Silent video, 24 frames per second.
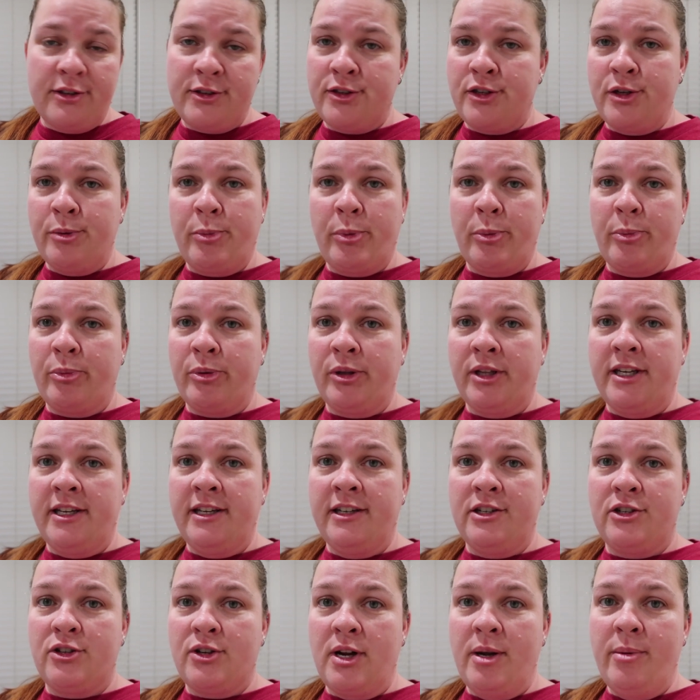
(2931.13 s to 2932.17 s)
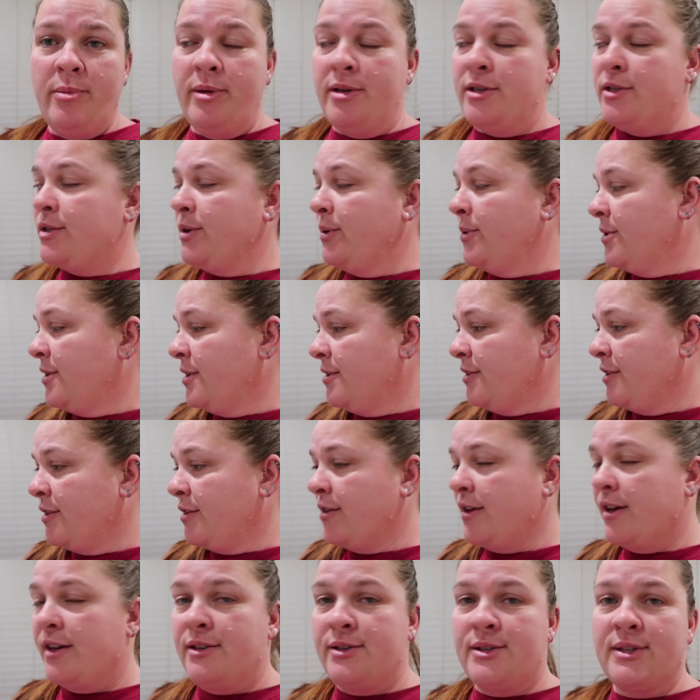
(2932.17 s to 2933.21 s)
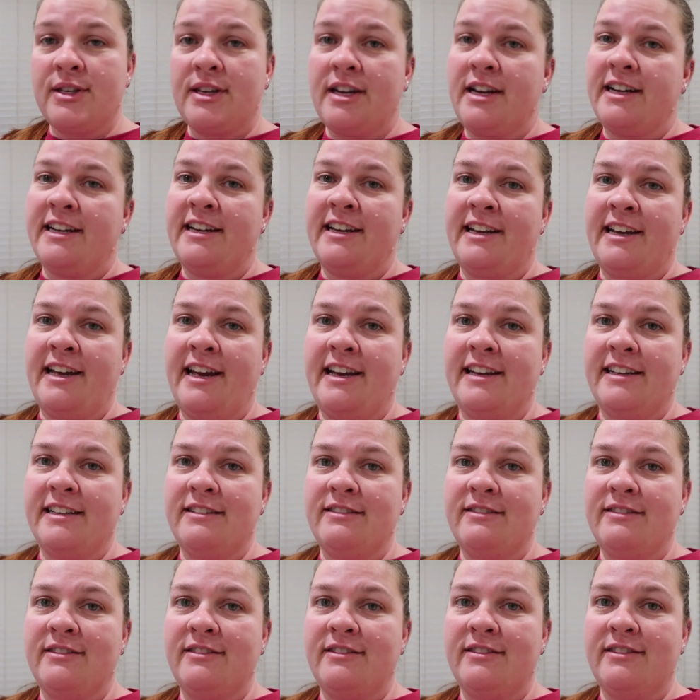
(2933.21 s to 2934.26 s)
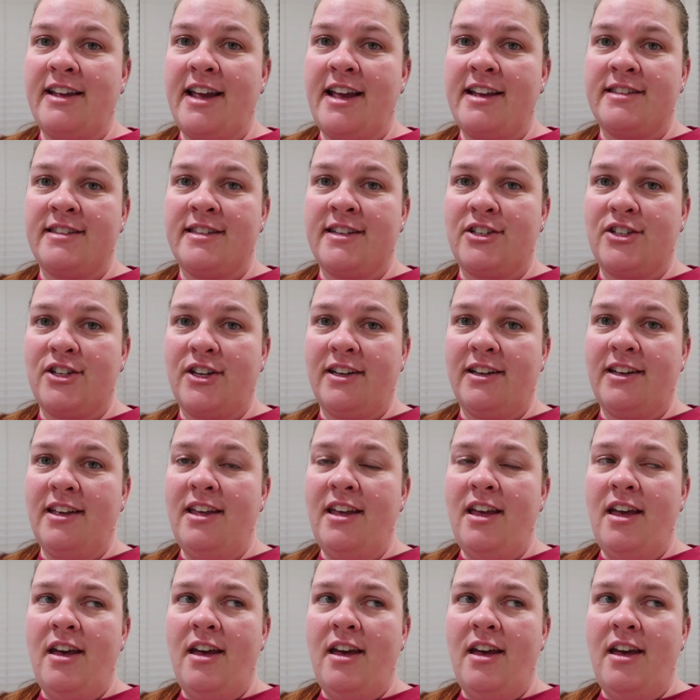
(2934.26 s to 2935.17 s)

the stupid pleated trim and sew it on the thing so that I can get hand stitching.